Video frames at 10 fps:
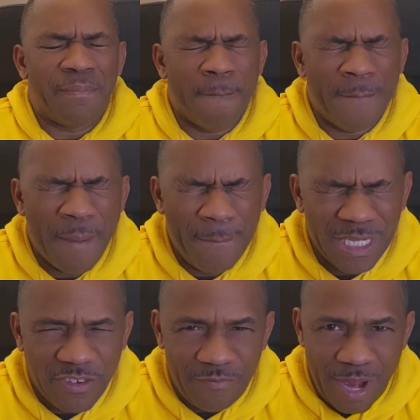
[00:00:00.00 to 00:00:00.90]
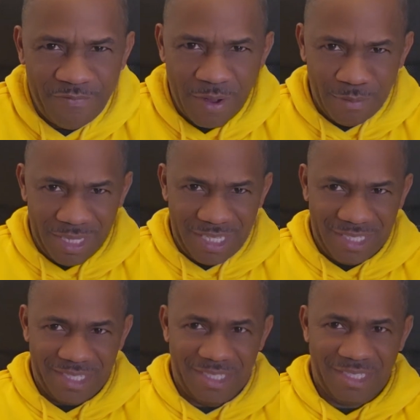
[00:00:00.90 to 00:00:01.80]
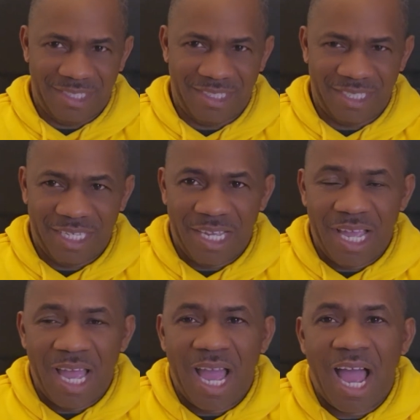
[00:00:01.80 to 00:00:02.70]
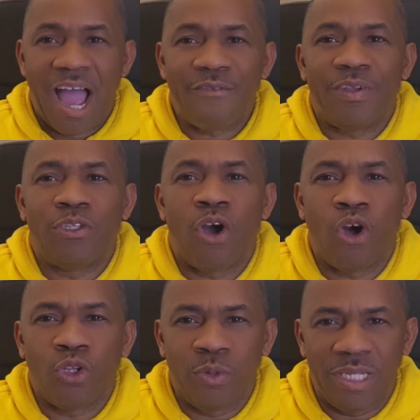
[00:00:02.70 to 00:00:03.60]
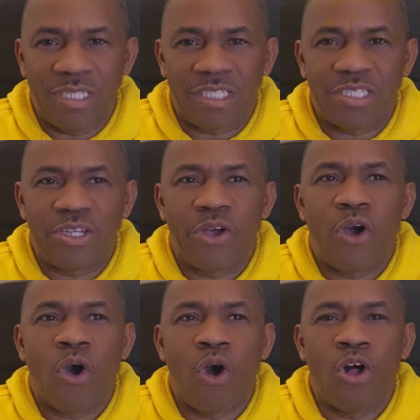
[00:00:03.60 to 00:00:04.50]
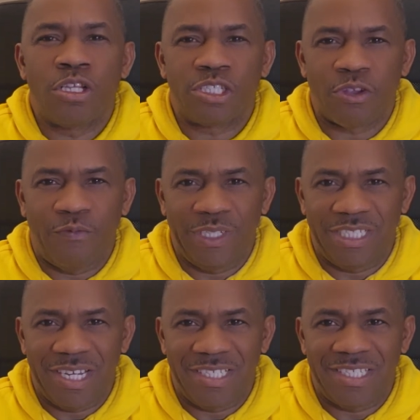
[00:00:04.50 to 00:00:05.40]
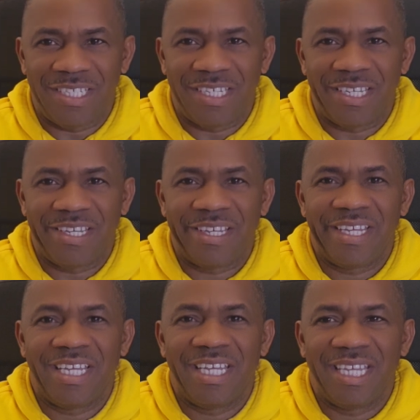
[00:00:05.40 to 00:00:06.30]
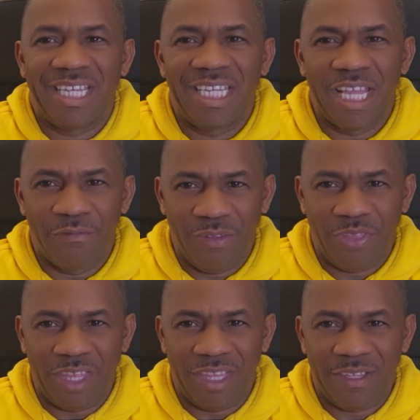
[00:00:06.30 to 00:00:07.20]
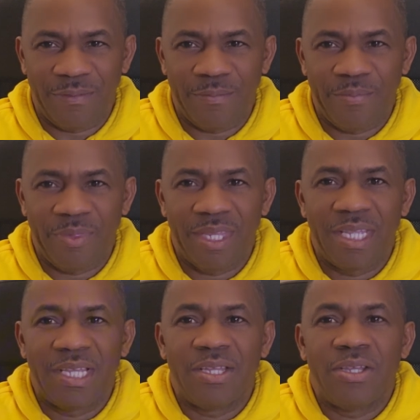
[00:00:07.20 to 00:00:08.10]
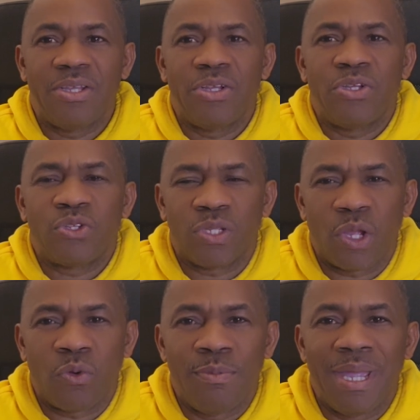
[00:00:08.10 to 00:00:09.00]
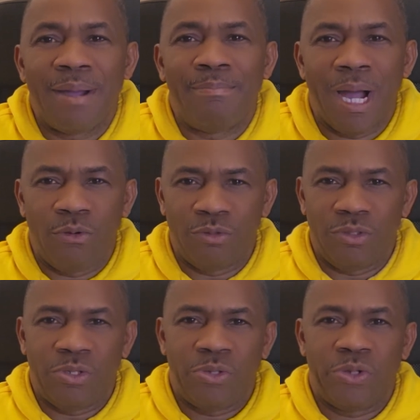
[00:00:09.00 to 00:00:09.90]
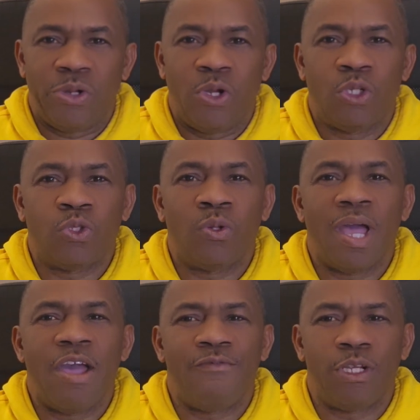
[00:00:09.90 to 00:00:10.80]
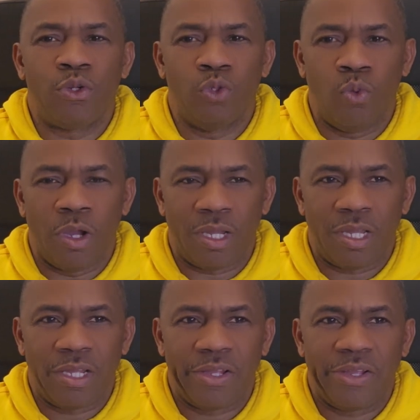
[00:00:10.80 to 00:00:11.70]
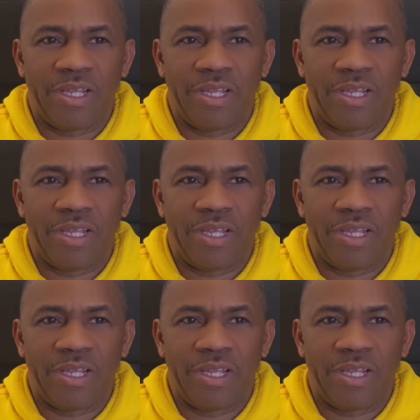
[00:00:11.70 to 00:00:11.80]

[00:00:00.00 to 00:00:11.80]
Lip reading: and members of my family, having always all sufficiency in everything, so that we may abound unto every good work